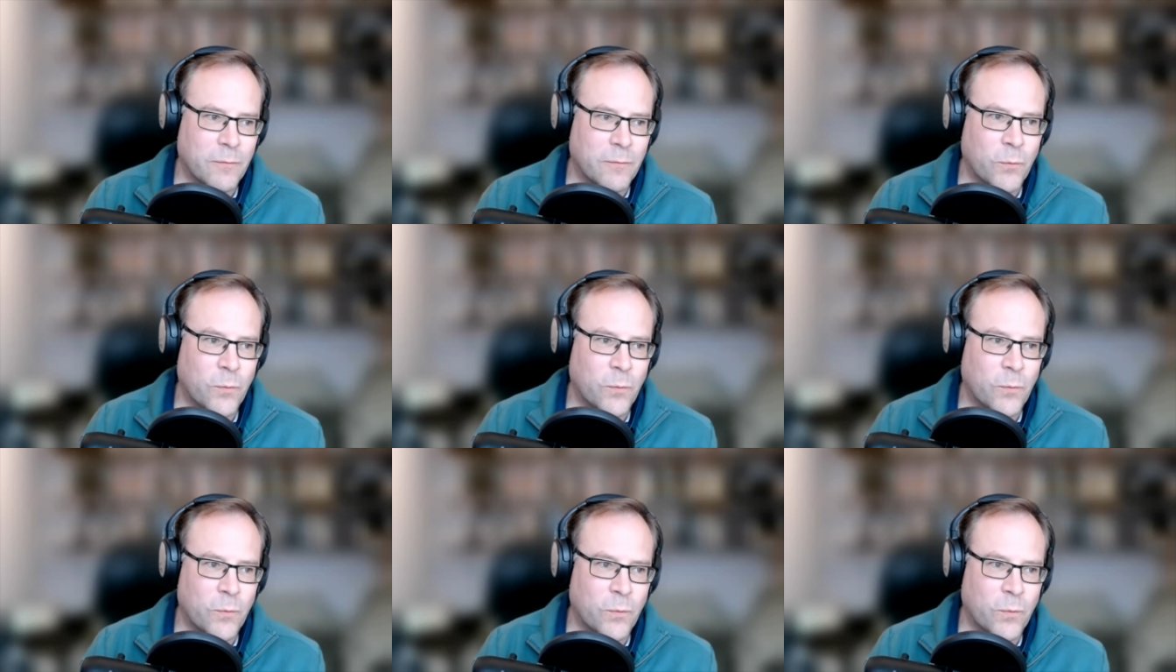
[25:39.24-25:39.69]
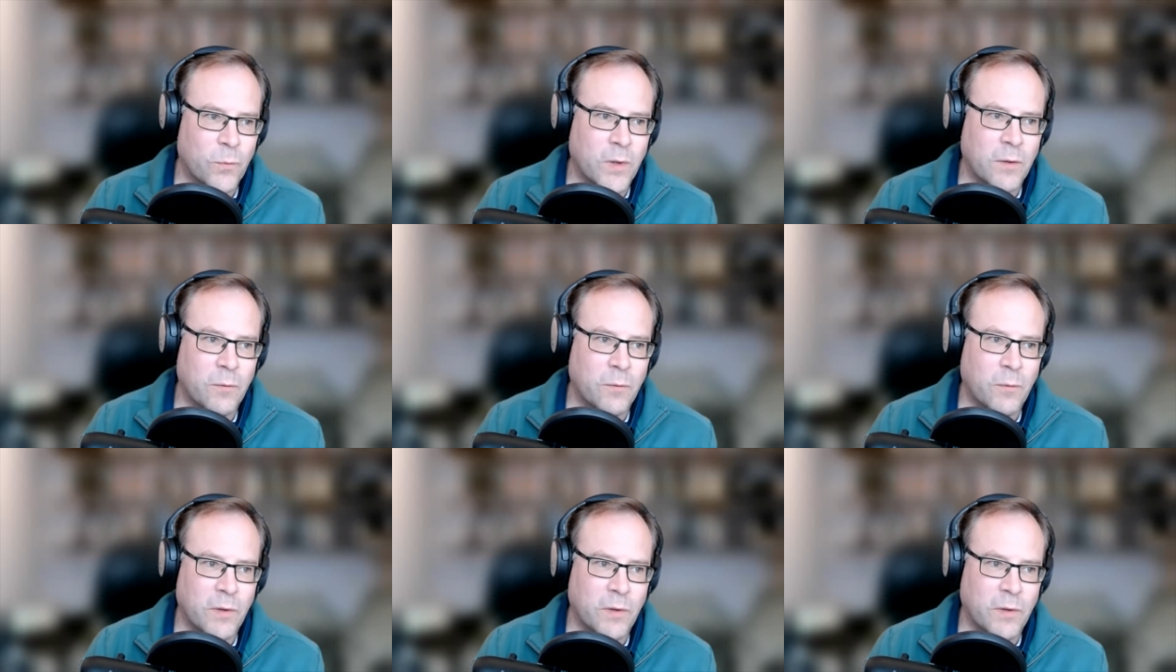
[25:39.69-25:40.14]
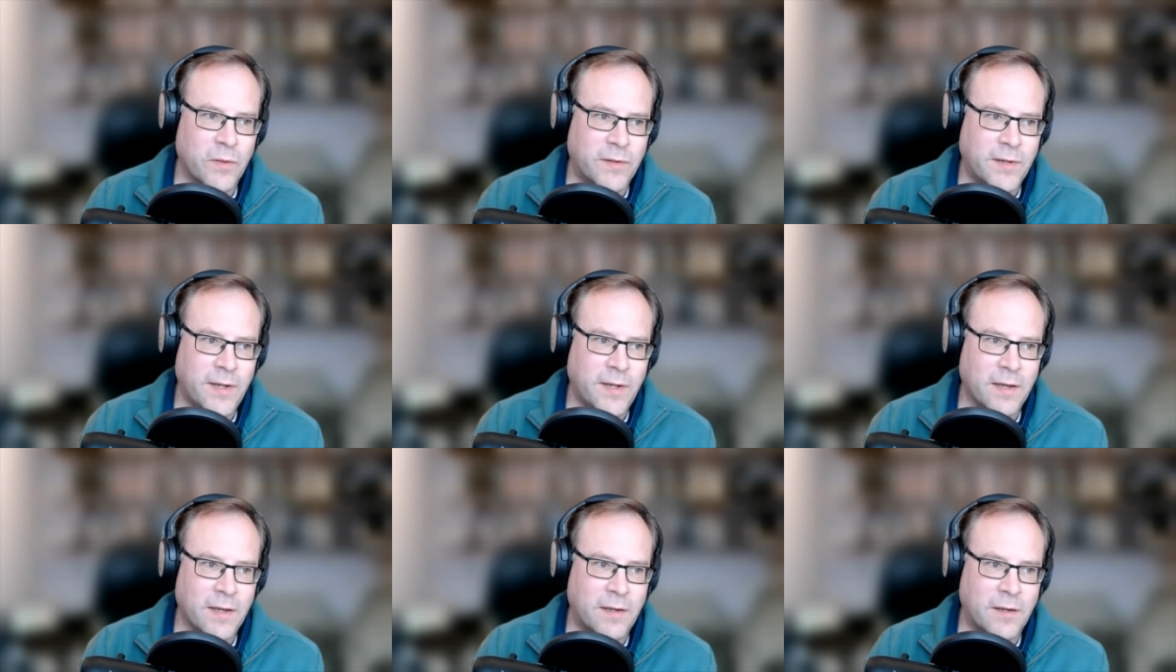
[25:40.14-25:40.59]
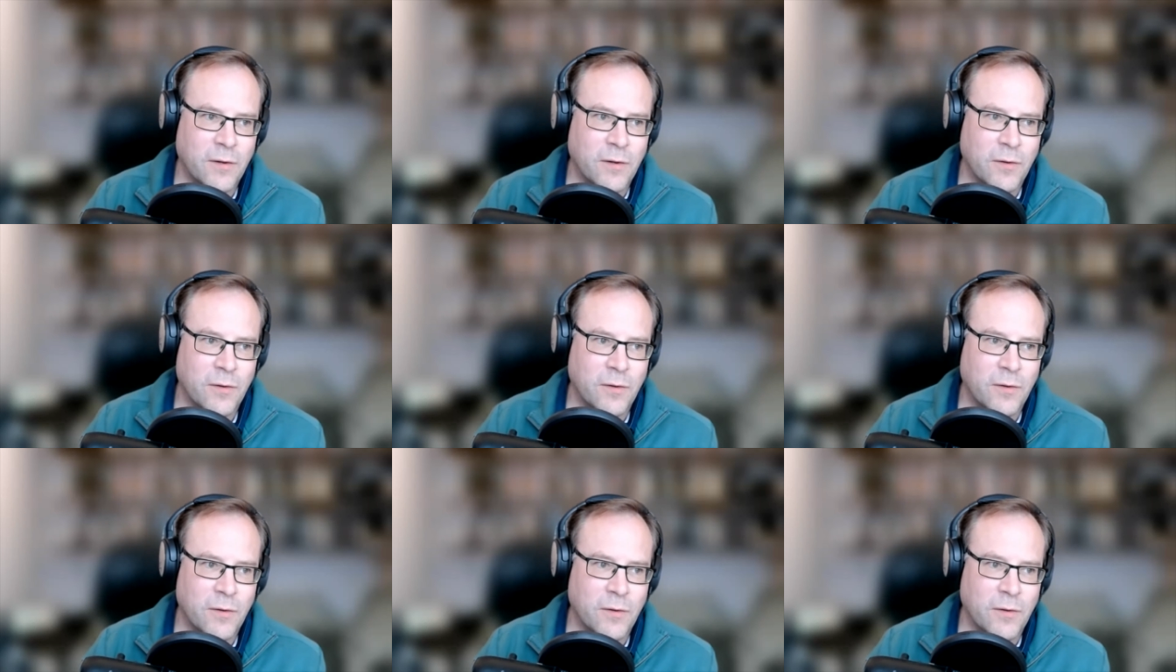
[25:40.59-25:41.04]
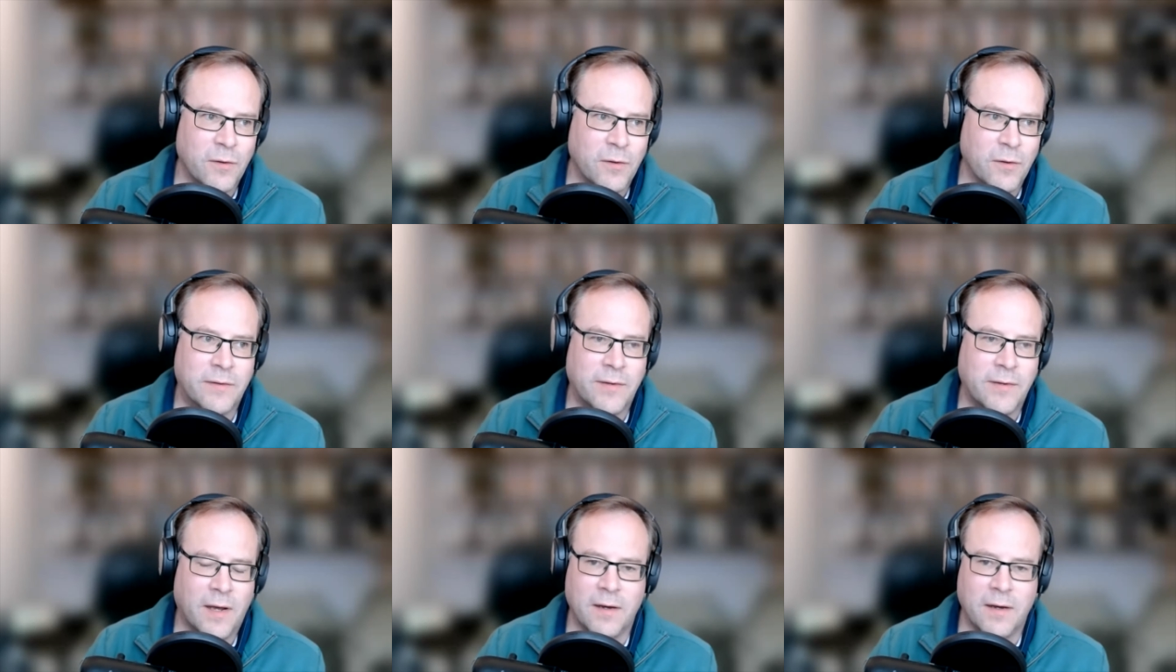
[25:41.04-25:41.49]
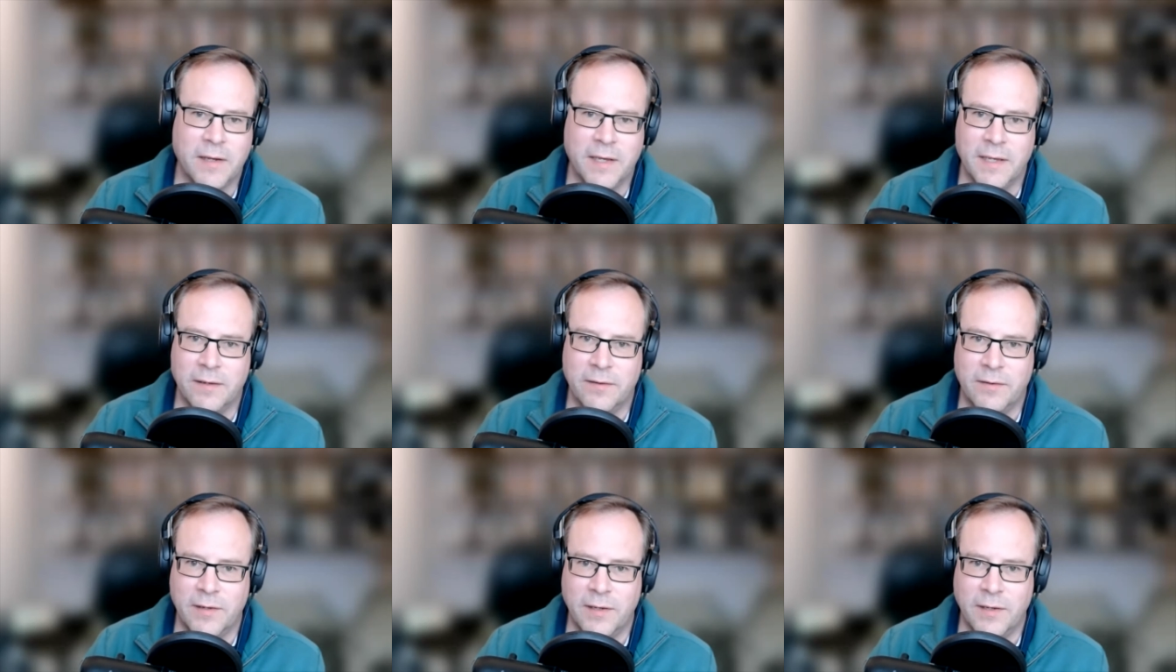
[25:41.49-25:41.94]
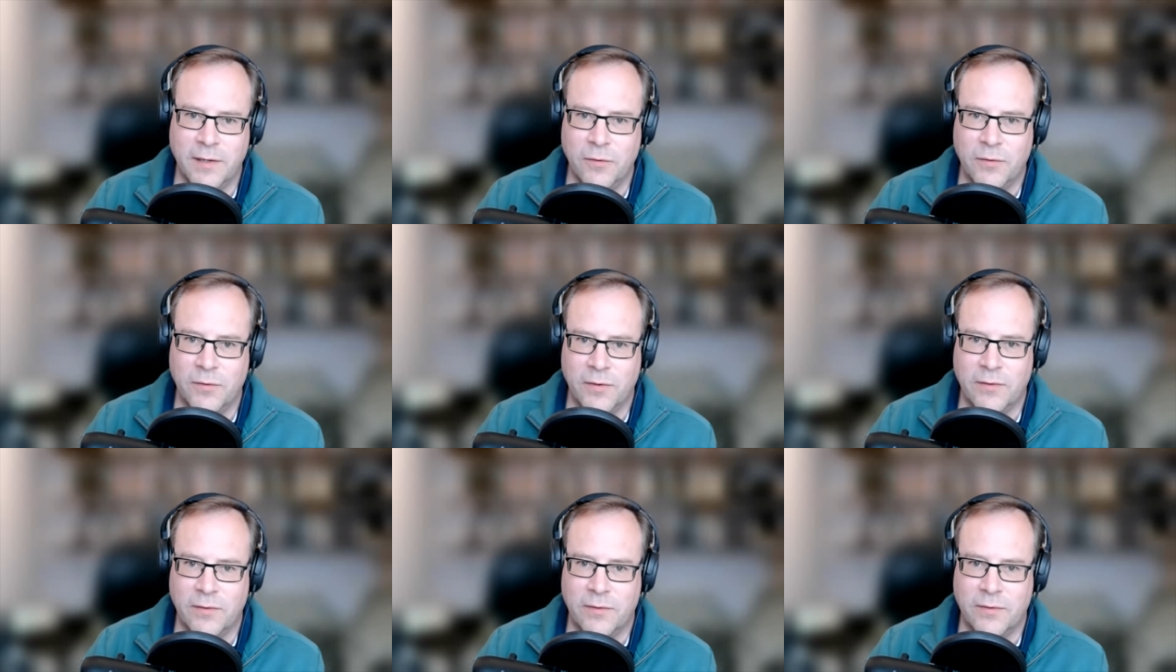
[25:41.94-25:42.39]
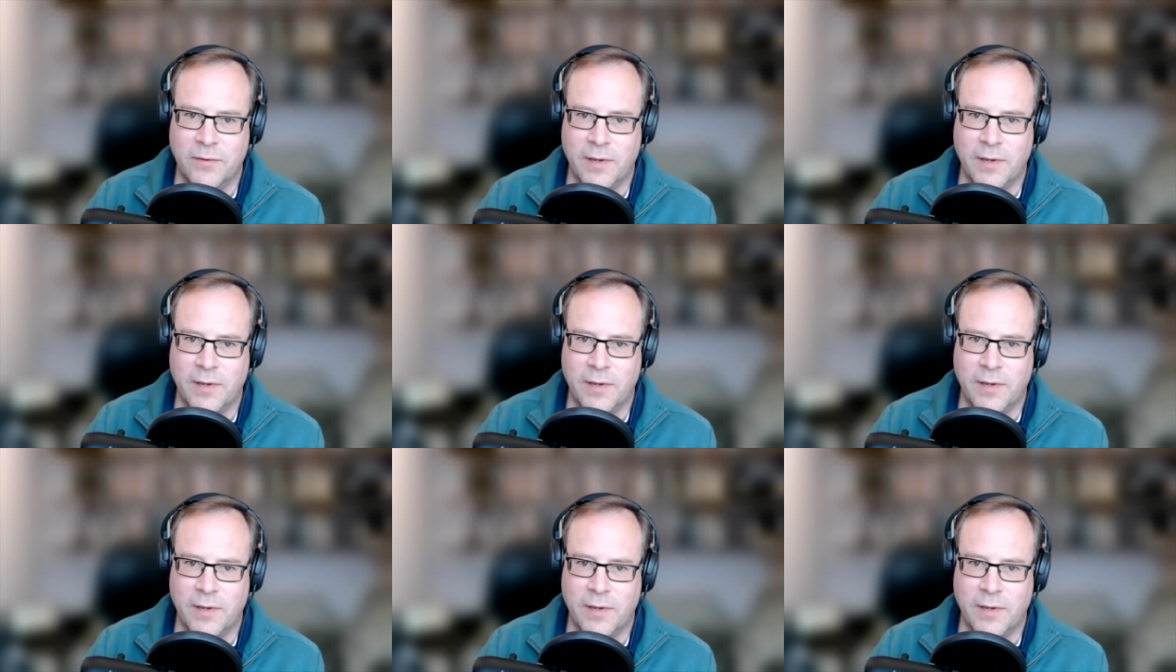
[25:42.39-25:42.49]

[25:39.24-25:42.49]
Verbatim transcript: with, with Teku, our target users